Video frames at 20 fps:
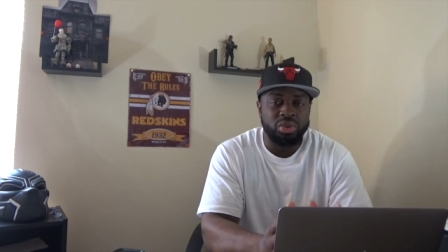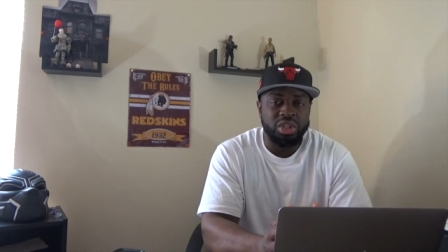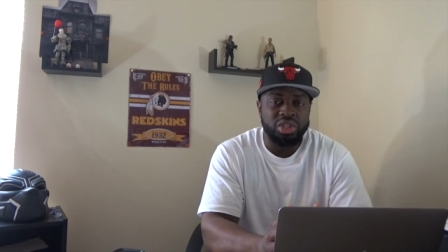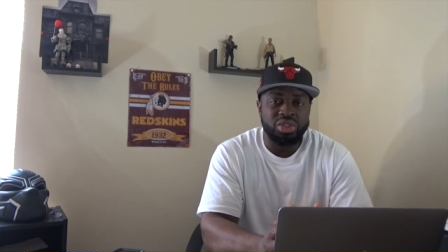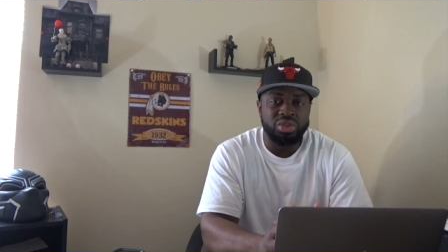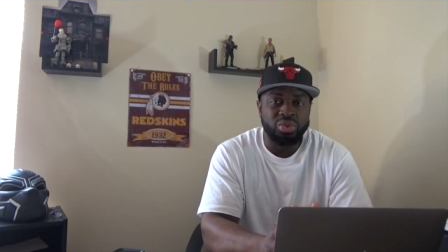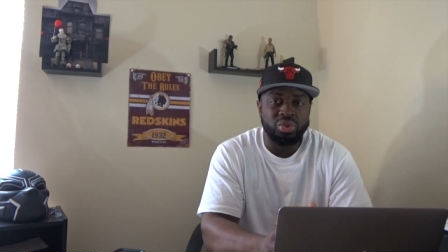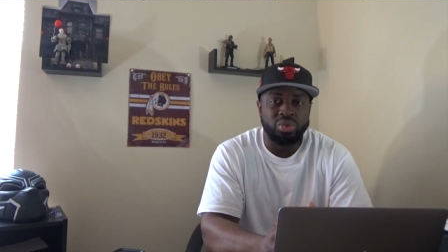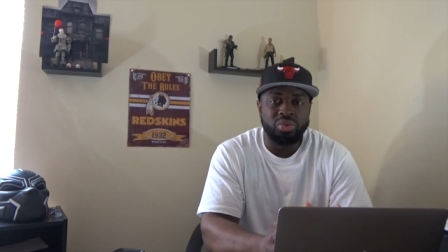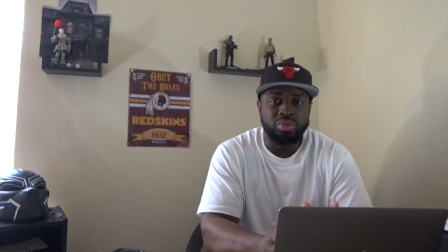
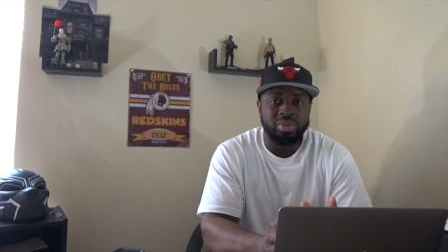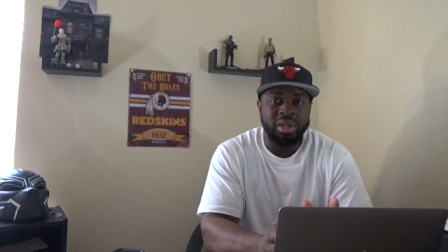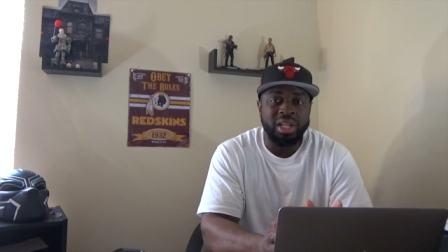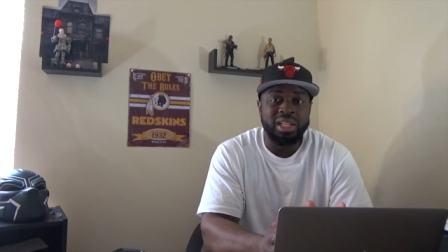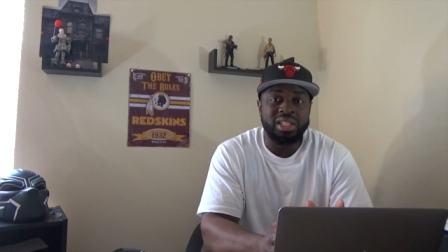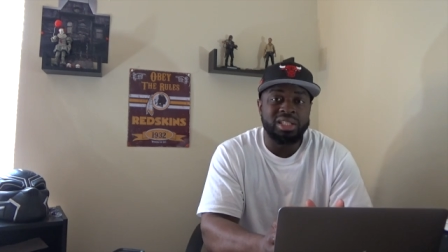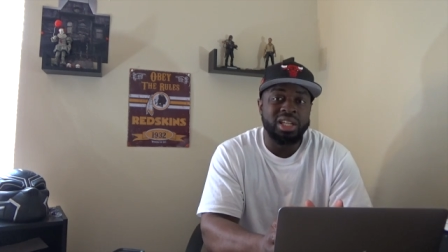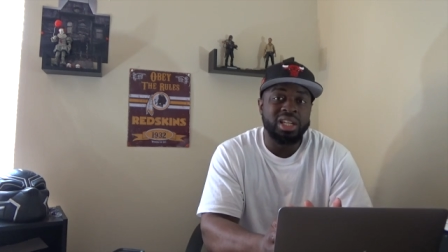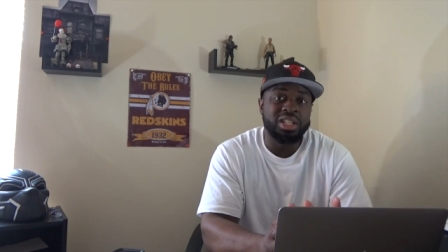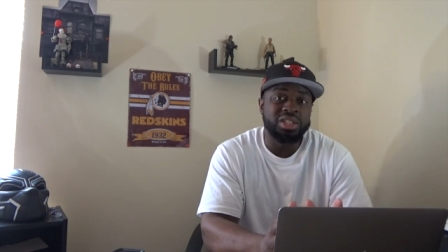original
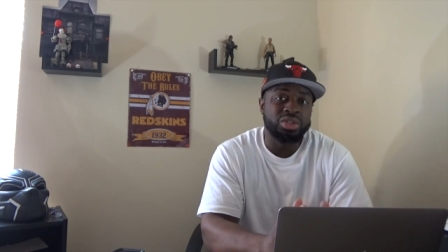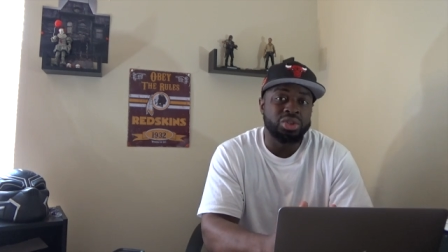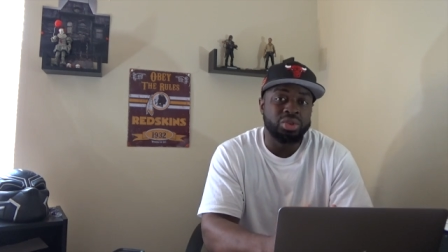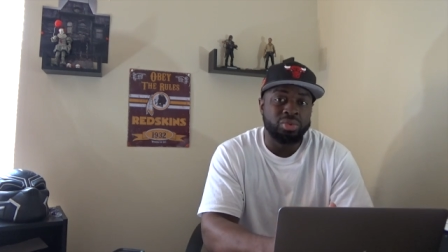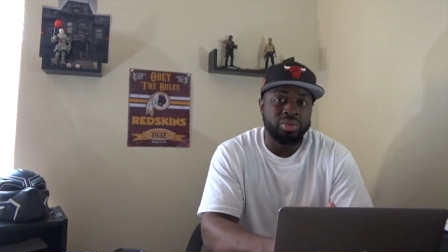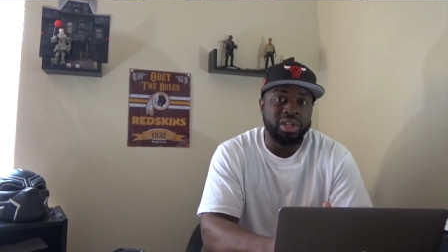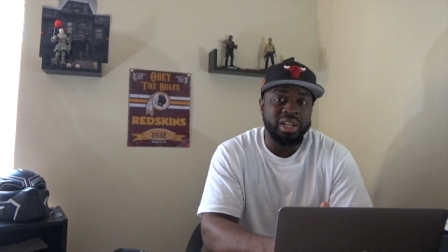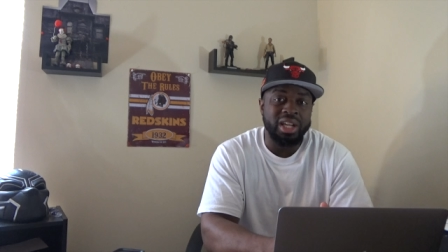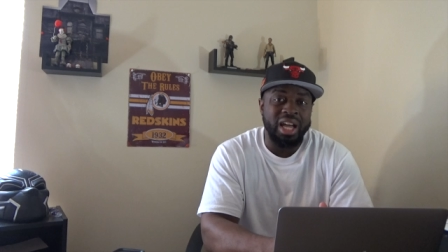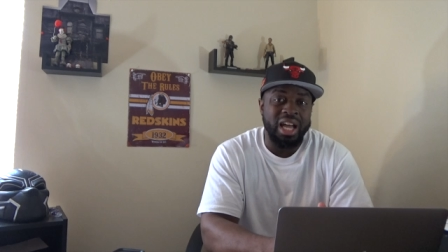PlayStation
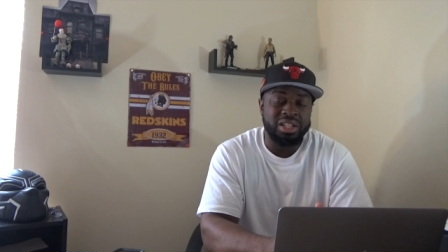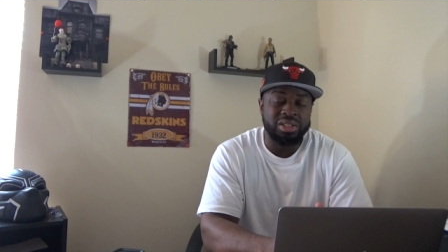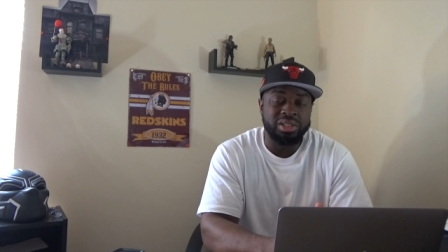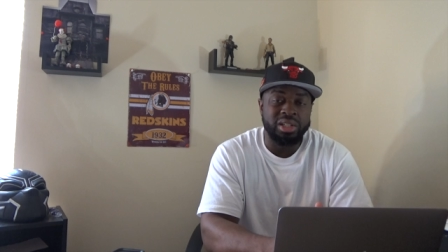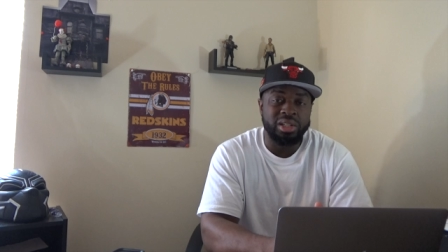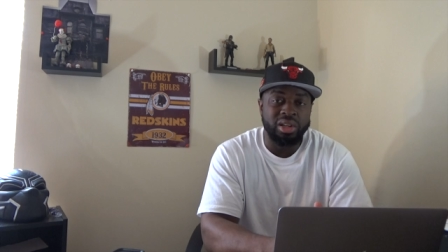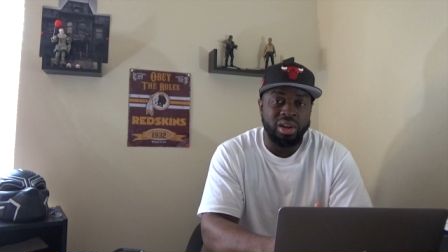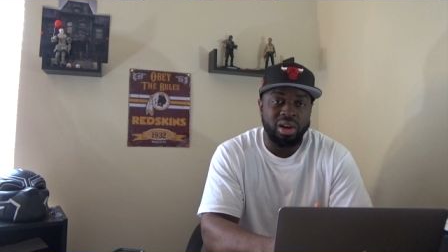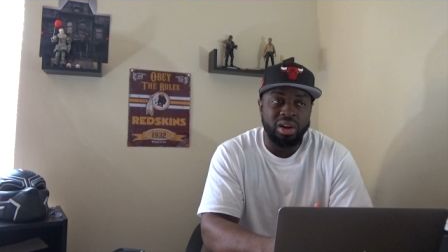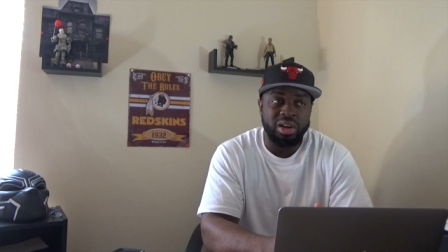3
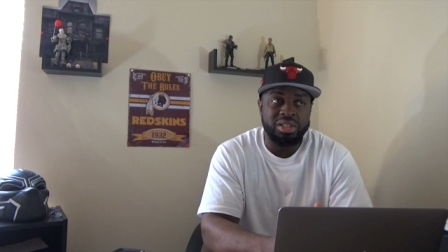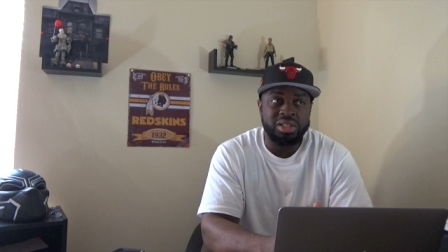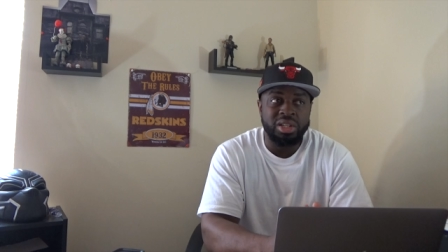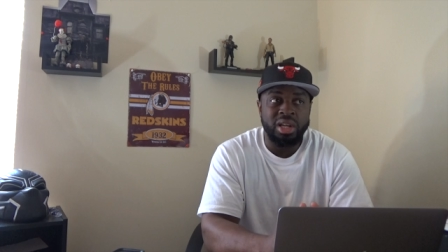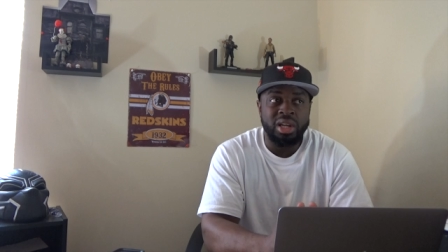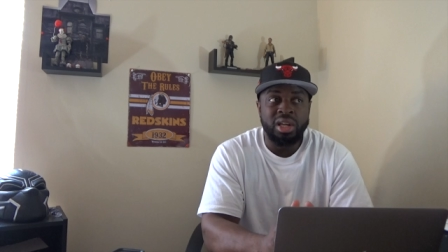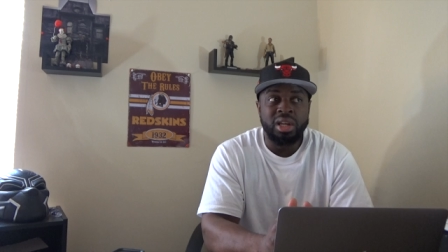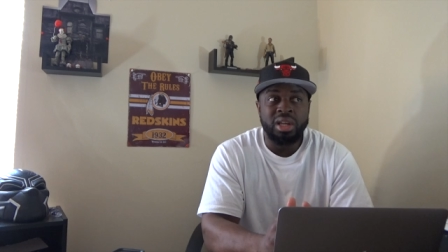actually launched,